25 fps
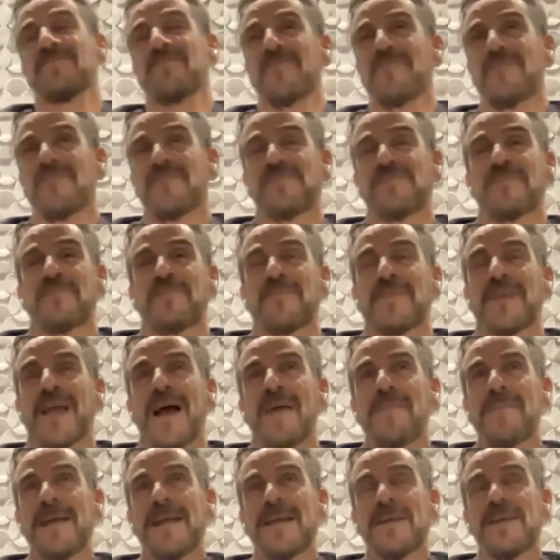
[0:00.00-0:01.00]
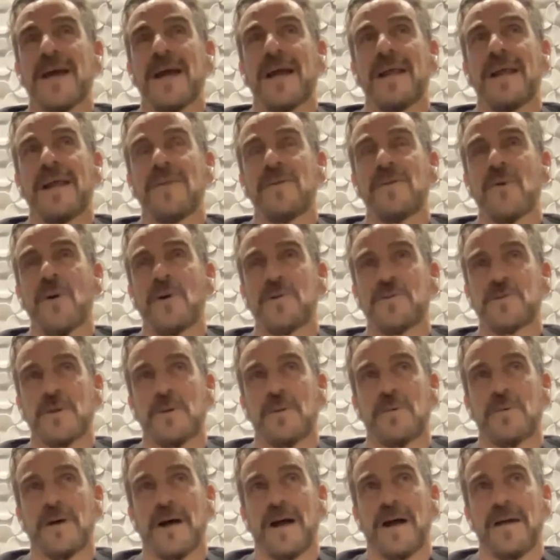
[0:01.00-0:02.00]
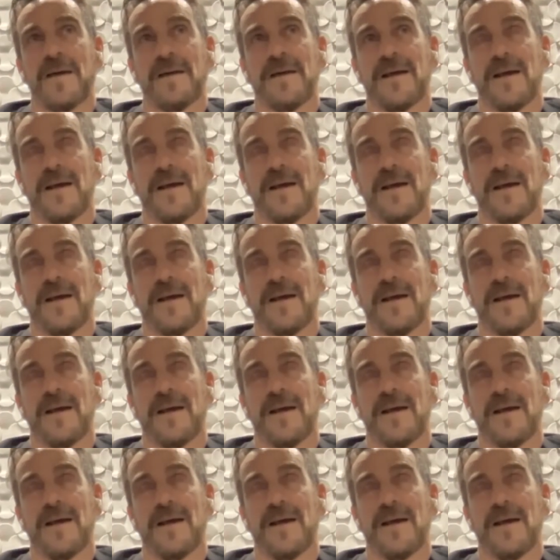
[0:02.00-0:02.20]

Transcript: Um, I mean, you also.